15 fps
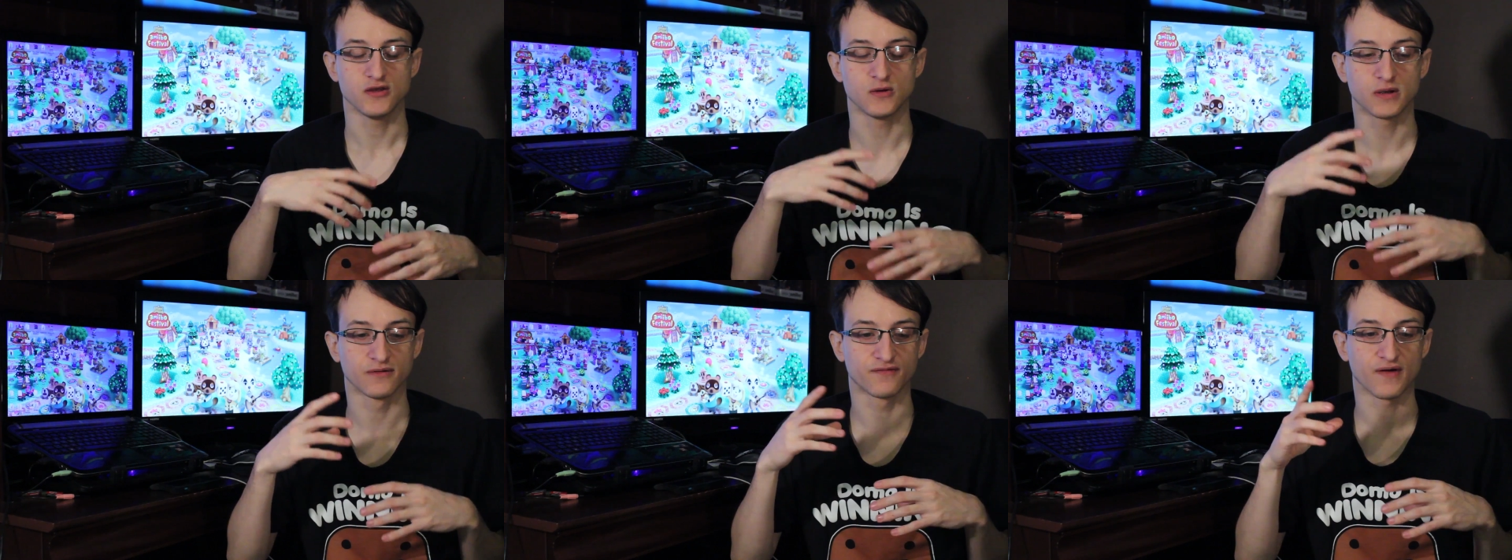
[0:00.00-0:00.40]

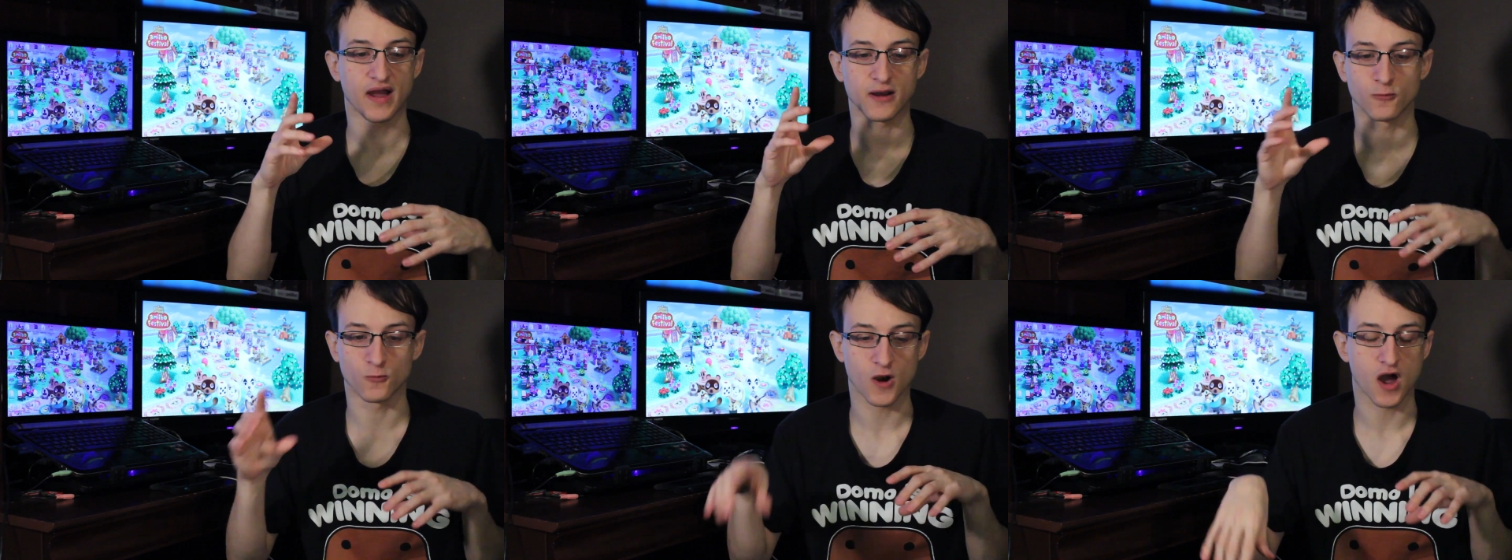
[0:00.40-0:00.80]
you can
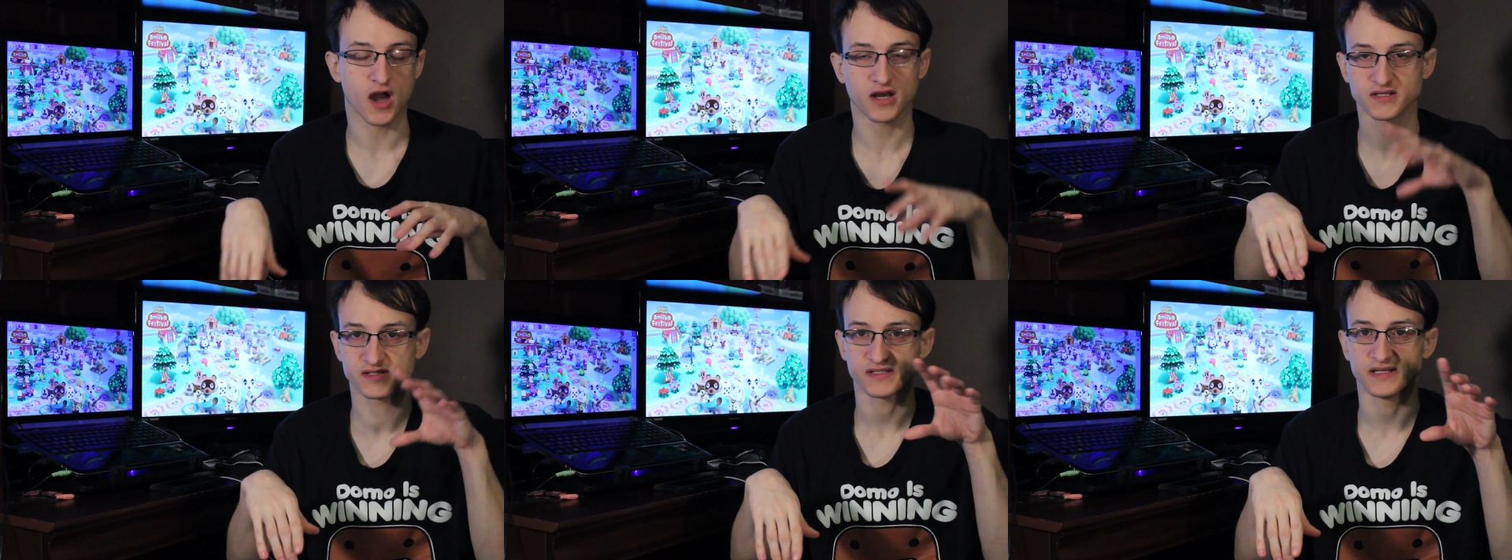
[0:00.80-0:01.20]
find
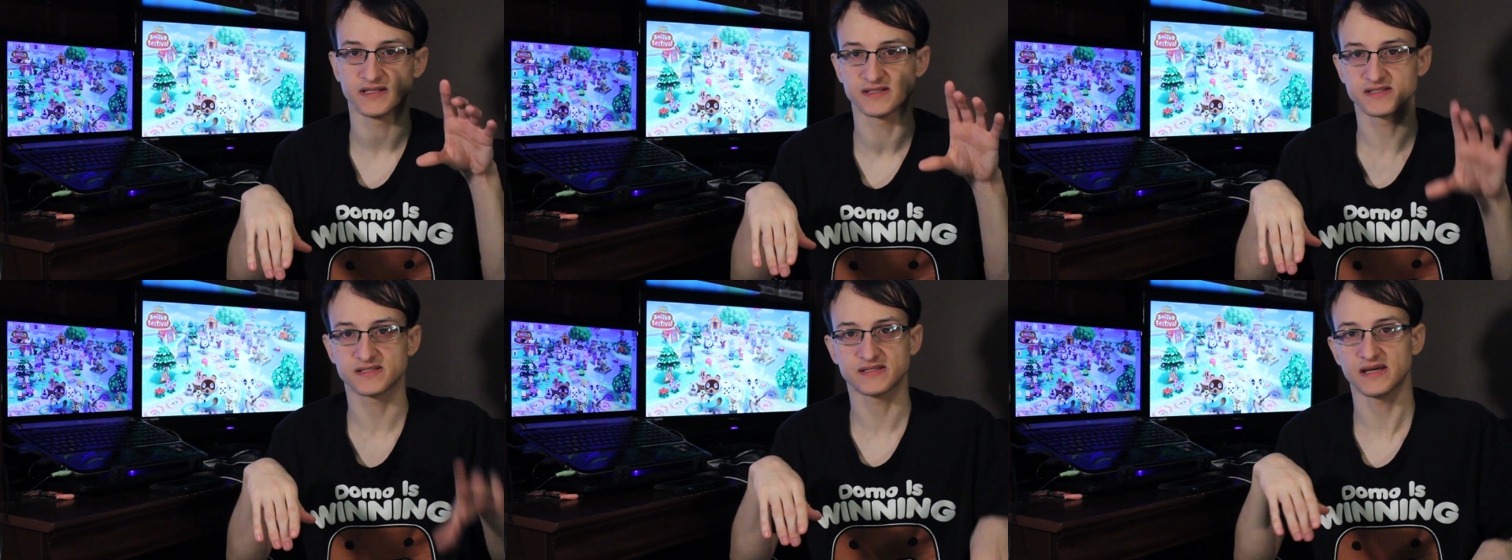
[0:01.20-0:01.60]
rocks
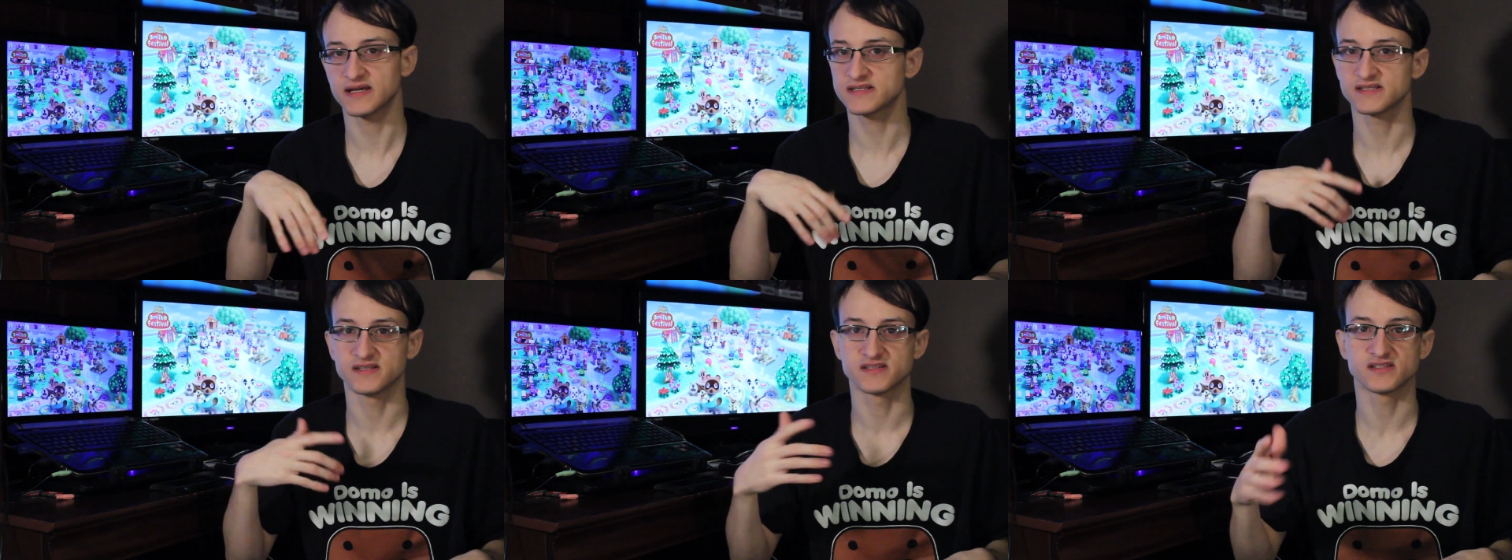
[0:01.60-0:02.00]
and
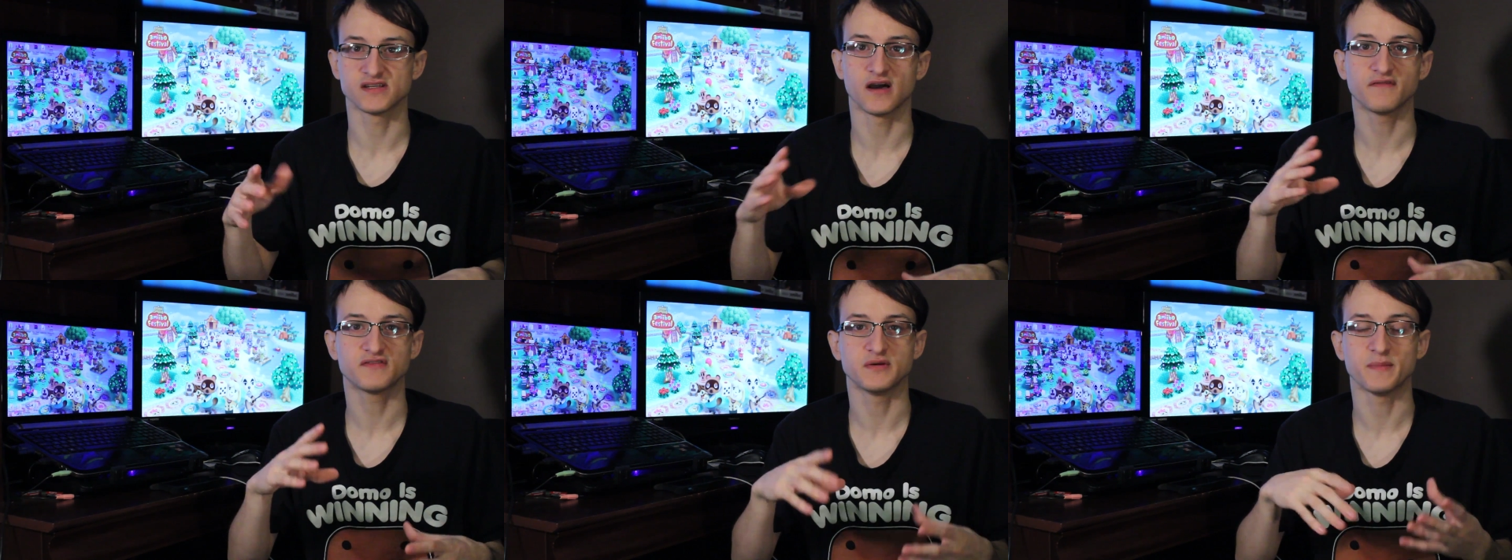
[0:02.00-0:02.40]
sticks and
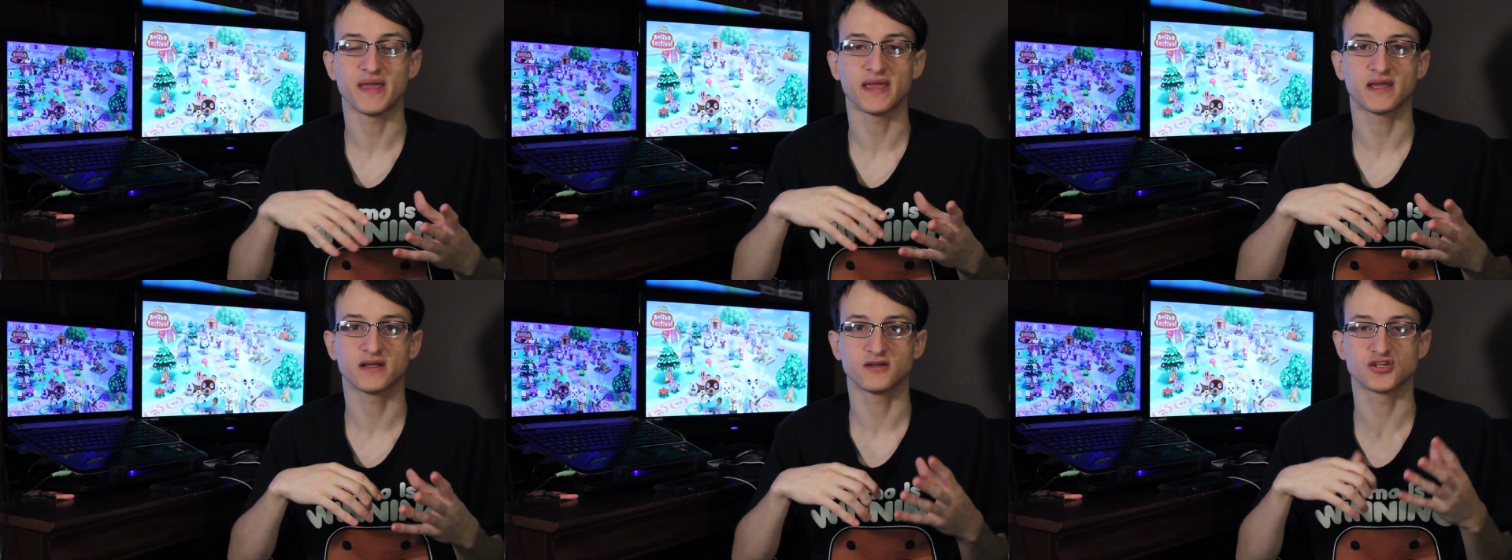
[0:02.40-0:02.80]
stuff to
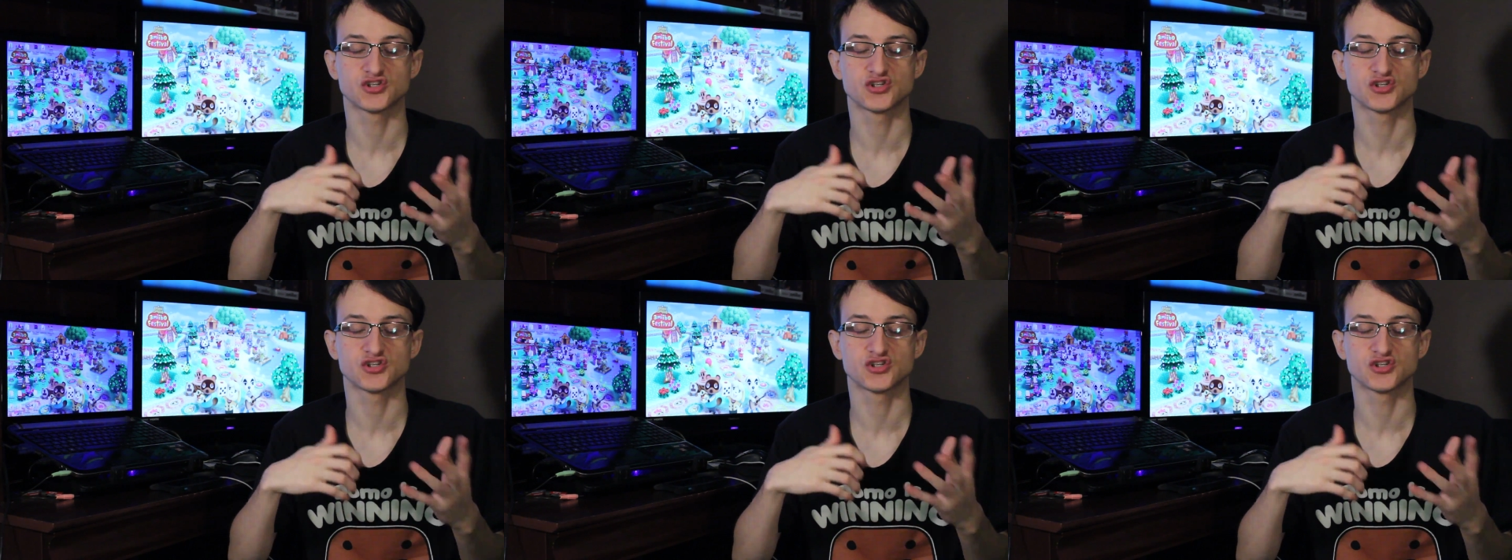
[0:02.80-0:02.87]
make